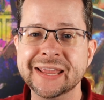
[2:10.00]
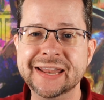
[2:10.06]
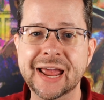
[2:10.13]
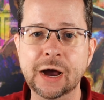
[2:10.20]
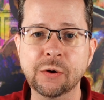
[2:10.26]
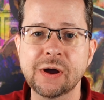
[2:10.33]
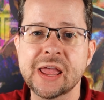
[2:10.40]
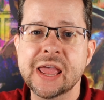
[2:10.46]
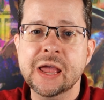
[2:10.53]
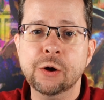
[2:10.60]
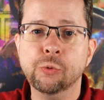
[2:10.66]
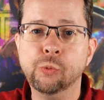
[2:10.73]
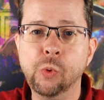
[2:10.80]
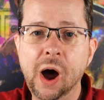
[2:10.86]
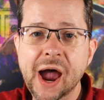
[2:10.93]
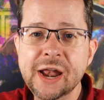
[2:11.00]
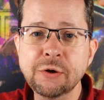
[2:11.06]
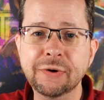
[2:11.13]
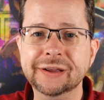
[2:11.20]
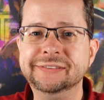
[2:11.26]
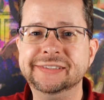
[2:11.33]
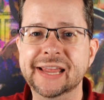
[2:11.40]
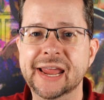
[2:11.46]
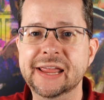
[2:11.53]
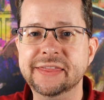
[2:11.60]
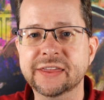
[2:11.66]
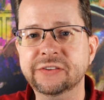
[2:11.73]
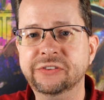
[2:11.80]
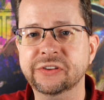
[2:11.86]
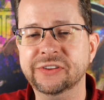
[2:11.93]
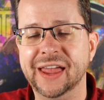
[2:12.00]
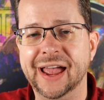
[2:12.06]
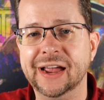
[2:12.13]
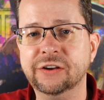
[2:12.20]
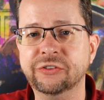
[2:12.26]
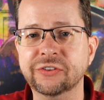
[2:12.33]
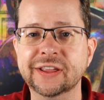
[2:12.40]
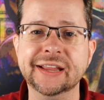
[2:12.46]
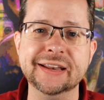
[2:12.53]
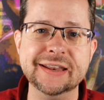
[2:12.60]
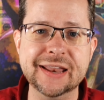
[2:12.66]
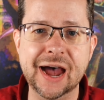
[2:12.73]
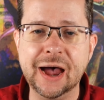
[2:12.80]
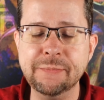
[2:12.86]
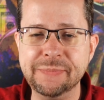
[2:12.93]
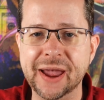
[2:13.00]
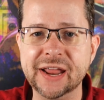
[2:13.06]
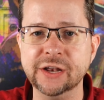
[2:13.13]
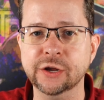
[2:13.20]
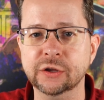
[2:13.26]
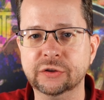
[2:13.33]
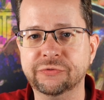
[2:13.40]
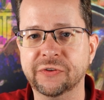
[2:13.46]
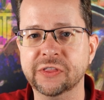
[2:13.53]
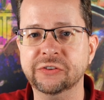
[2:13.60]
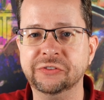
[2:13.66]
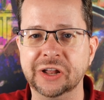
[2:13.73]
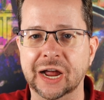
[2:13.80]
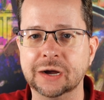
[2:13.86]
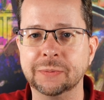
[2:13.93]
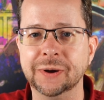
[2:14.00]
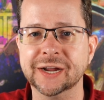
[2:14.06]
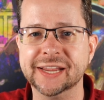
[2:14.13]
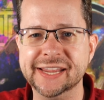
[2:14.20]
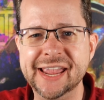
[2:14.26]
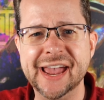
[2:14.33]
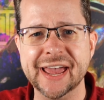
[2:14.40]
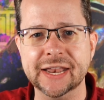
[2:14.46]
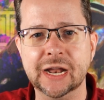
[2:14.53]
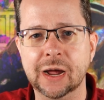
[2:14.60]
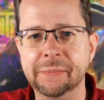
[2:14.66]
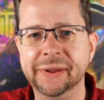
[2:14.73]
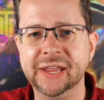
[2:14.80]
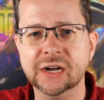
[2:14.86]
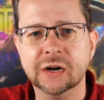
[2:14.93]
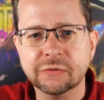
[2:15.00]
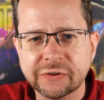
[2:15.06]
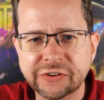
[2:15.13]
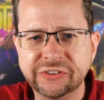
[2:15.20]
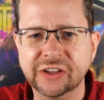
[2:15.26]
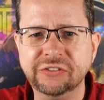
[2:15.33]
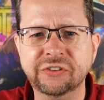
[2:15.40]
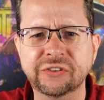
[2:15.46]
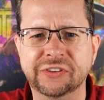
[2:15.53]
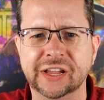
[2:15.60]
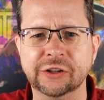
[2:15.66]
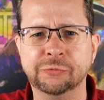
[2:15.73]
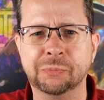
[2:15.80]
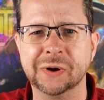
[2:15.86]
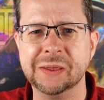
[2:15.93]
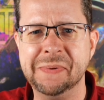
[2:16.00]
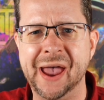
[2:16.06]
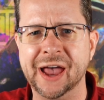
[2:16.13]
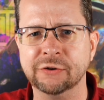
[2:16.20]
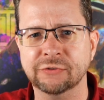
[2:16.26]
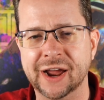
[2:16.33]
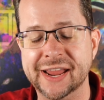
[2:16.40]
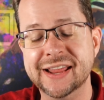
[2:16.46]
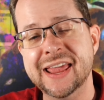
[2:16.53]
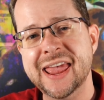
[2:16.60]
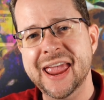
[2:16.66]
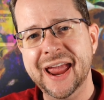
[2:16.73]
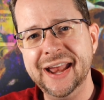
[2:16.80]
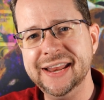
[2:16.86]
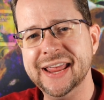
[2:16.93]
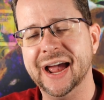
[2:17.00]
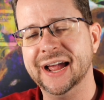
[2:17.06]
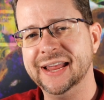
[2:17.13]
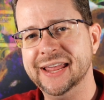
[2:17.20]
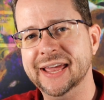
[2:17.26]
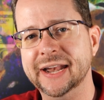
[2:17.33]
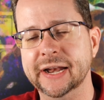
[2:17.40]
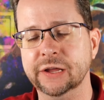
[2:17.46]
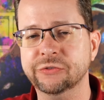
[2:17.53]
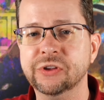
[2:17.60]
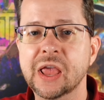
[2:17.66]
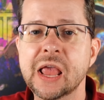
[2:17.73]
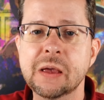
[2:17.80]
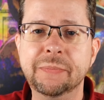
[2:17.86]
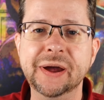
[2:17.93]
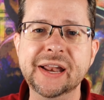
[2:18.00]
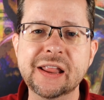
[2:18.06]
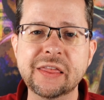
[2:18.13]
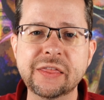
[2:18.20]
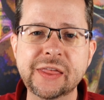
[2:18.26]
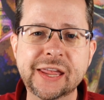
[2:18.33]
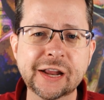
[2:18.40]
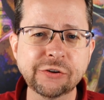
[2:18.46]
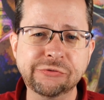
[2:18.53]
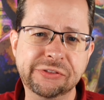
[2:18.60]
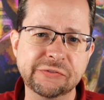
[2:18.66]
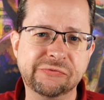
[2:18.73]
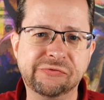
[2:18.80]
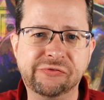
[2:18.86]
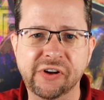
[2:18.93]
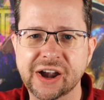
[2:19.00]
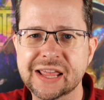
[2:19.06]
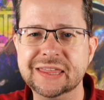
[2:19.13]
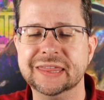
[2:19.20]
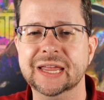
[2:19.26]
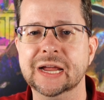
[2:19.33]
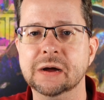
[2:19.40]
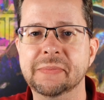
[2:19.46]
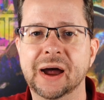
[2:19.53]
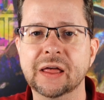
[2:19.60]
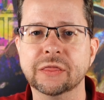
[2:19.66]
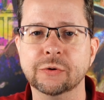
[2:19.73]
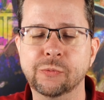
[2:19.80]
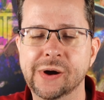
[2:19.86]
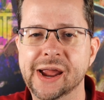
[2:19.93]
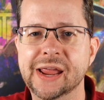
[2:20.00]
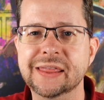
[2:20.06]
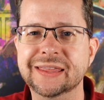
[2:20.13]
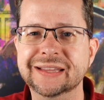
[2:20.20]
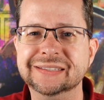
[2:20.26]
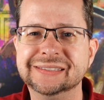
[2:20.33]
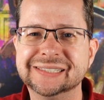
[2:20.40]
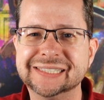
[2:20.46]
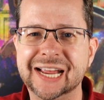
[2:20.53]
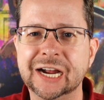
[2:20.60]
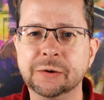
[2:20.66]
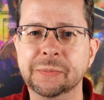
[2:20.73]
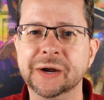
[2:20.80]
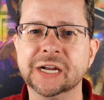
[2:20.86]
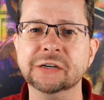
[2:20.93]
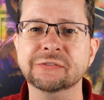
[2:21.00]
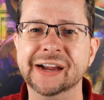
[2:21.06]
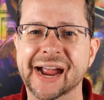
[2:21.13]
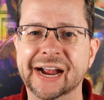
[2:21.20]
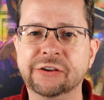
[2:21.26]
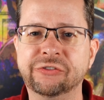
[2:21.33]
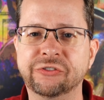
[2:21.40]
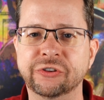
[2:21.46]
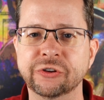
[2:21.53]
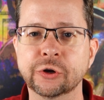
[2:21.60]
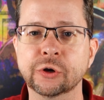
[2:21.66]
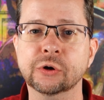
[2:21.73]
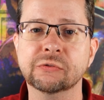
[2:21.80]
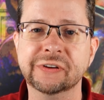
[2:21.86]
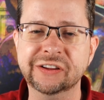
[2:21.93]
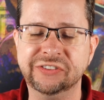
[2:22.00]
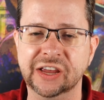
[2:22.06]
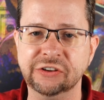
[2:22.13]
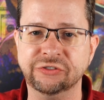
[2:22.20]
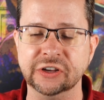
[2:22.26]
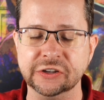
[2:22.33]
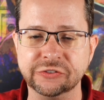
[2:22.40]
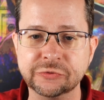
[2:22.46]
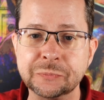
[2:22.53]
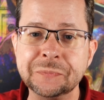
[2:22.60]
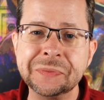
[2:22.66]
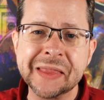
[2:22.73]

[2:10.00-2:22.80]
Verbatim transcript: Now, why do I say this is actually not bad news for the stock market yet? I mean, a recession sounds pretty bad, right? And yeah, it is. But here's the funny thing about the way the stock market reacts to recessions.